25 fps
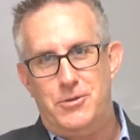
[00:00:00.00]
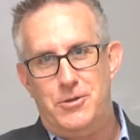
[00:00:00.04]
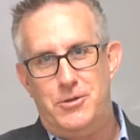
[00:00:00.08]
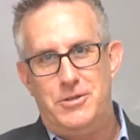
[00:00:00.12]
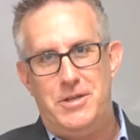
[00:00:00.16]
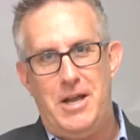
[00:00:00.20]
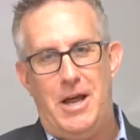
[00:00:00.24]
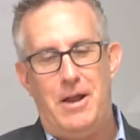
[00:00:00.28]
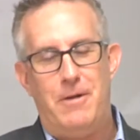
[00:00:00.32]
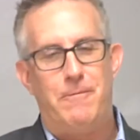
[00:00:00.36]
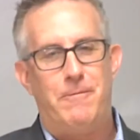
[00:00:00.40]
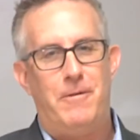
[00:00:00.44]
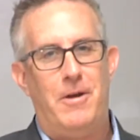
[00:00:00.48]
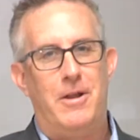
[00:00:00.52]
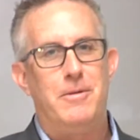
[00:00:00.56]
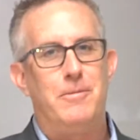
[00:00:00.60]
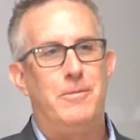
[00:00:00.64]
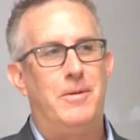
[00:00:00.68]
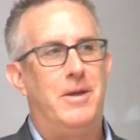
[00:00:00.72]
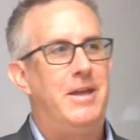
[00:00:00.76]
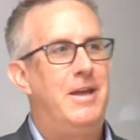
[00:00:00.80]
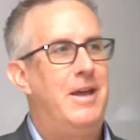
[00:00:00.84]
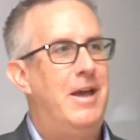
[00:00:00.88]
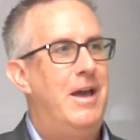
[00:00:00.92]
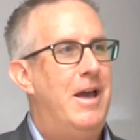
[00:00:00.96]
you're standing in front of
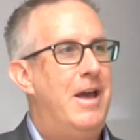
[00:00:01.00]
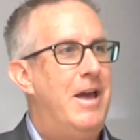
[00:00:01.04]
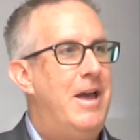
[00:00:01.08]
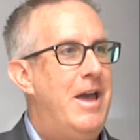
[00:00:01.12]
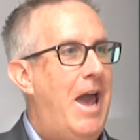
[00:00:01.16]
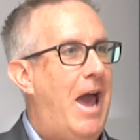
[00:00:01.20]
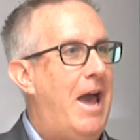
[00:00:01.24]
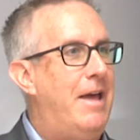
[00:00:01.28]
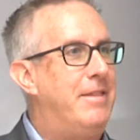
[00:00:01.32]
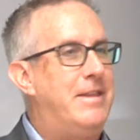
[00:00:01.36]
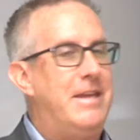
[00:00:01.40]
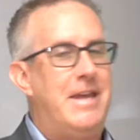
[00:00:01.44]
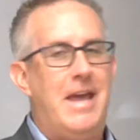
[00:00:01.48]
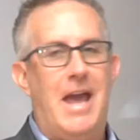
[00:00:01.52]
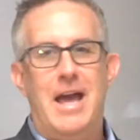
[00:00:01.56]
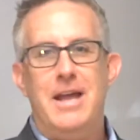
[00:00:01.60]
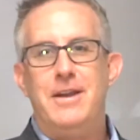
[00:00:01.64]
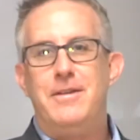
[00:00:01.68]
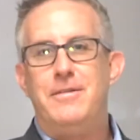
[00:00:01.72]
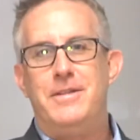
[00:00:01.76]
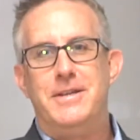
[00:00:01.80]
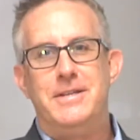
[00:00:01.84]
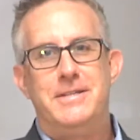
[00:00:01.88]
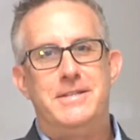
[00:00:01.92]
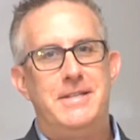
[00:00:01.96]
me, at the
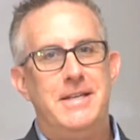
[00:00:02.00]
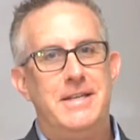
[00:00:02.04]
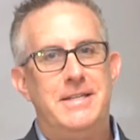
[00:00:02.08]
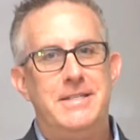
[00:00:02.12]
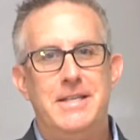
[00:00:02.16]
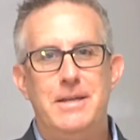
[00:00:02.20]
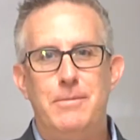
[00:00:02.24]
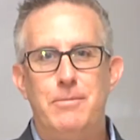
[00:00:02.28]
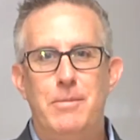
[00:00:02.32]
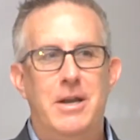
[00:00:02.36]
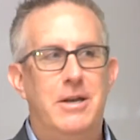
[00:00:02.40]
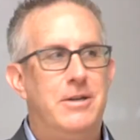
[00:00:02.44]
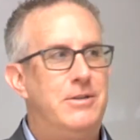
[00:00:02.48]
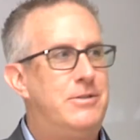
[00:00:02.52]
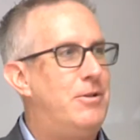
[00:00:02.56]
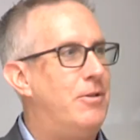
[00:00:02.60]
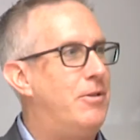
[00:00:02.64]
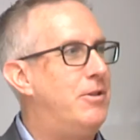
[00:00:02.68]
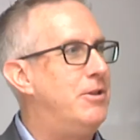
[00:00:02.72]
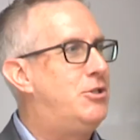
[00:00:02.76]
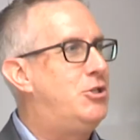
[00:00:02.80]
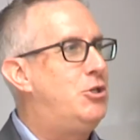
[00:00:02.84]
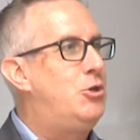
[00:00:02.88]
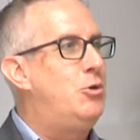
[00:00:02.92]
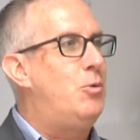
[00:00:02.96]
end of the 60 minutes or
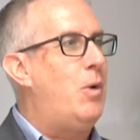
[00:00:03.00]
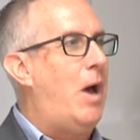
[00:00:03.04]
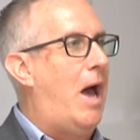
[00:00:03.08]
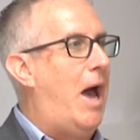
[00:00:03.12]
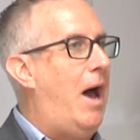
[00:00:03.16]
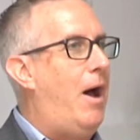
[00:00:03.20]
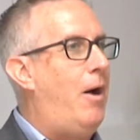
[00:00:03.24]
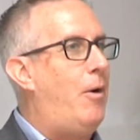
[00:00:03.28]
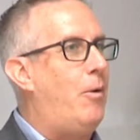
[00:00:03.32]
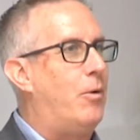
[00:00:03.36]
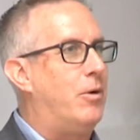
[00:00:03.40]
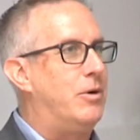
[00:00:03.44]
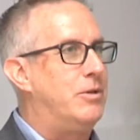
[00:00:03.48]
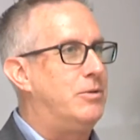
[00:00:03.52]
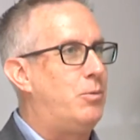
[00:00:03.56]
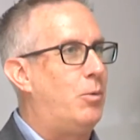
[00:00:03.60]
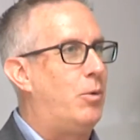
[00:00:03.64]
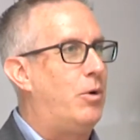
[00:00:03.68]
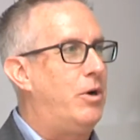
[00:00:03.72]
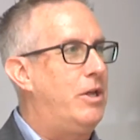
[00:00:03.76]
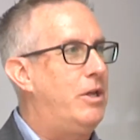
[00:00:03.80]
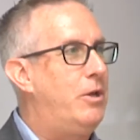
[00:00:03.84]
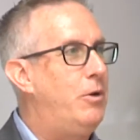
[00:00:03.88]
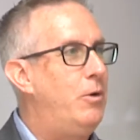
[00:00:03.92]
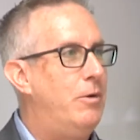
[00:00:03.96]
the 2 hours
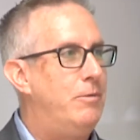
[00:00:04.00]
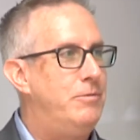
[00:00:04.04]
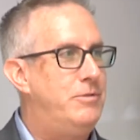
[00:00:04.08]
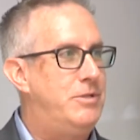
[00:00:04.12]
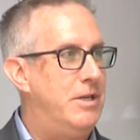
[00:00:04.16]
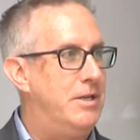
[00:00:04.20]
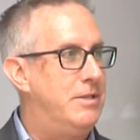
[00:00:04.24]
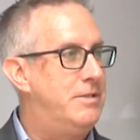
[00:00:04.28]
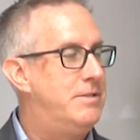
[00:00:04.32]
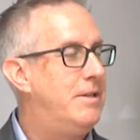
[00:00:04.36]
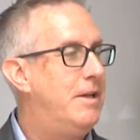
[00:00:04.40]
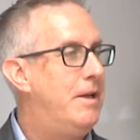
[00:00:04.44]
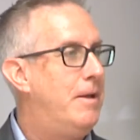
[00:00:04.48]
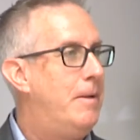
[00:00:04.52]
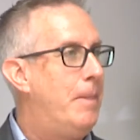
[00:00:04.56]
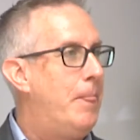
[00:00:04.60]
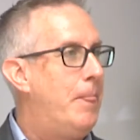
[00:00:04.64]
where you have just